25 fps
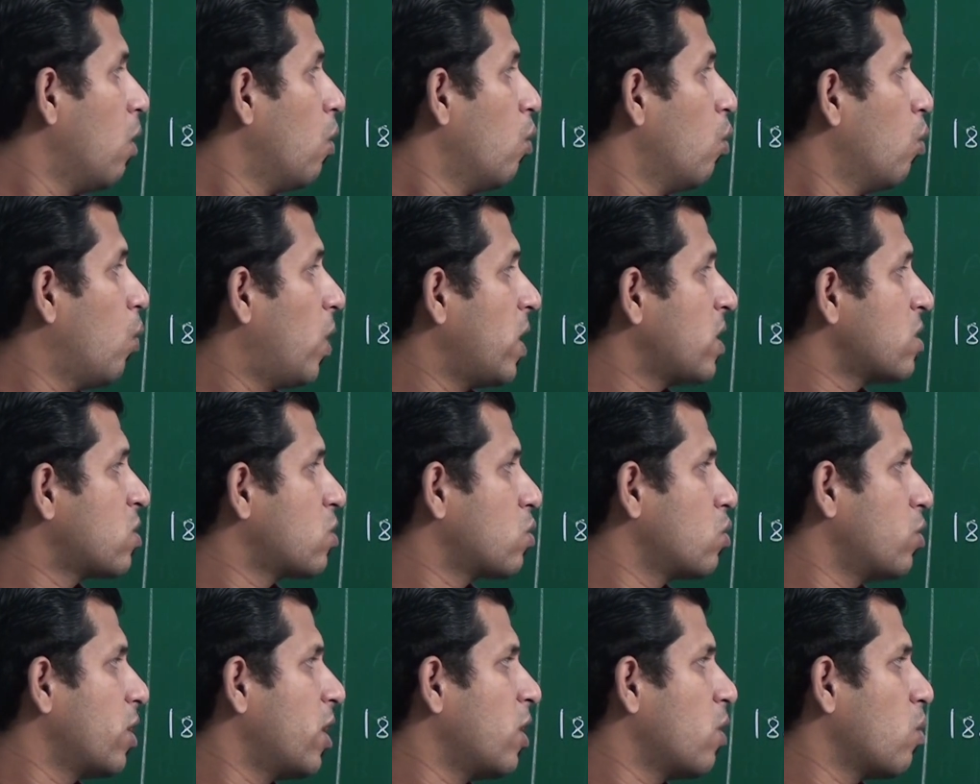One
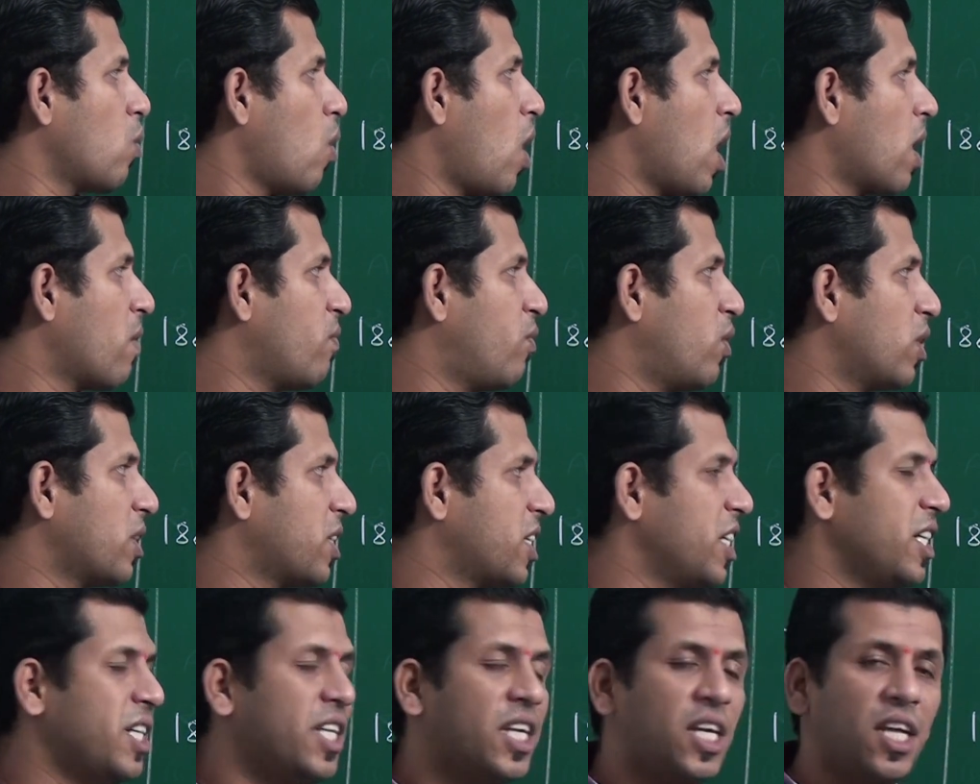student walked
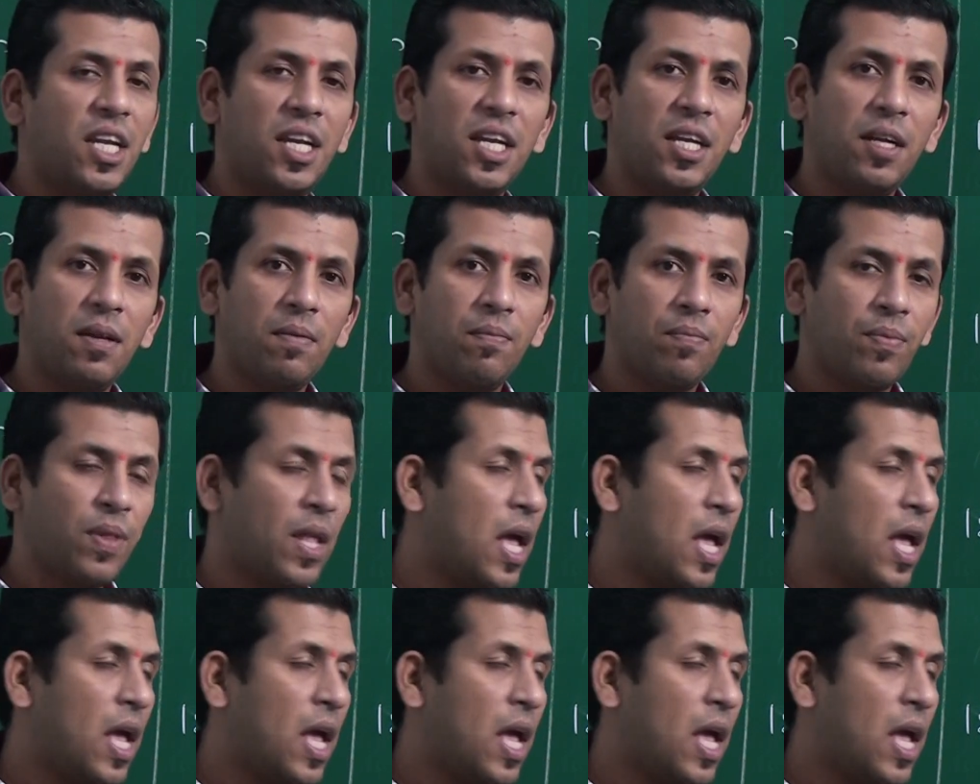40 degree.